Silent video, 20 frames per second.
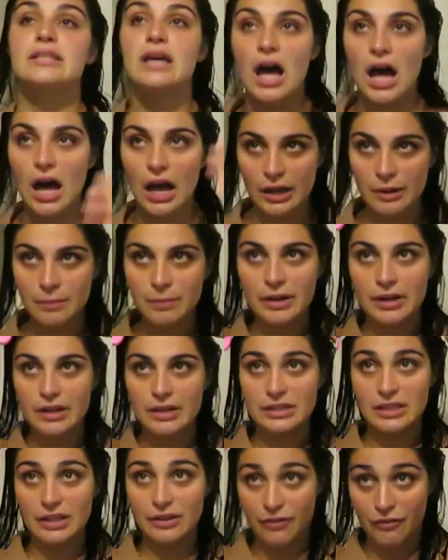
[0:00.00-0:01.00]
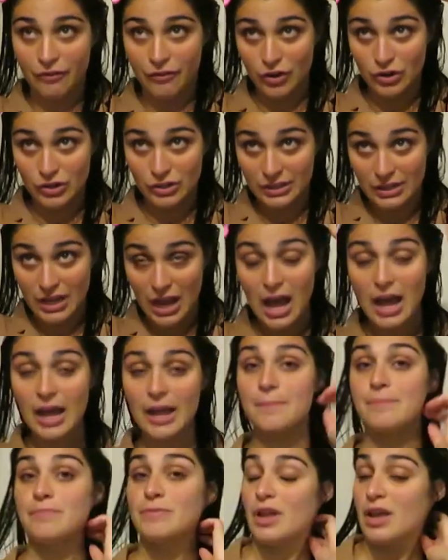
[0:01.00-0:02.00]
ton, but it is the first
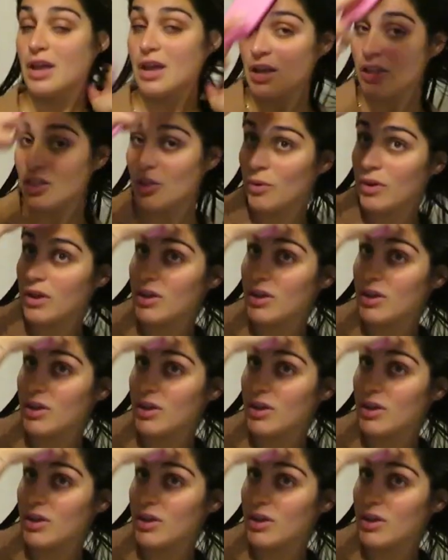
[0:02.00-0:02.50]
time that